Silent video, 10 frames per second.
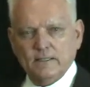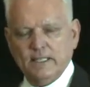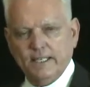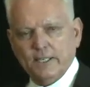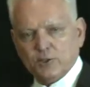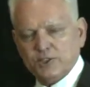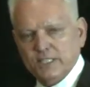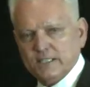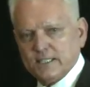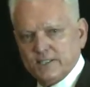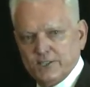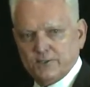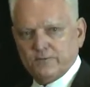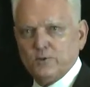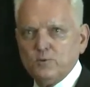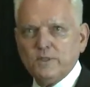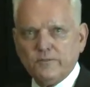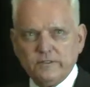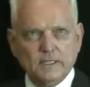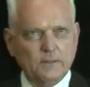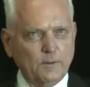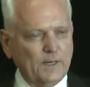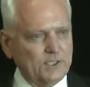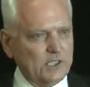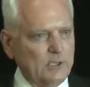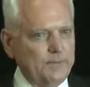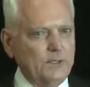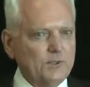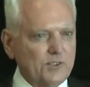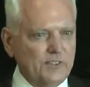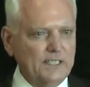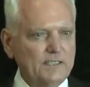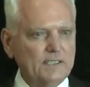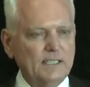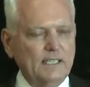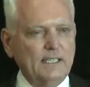He or she sits in a room in front of a bunch of computer screens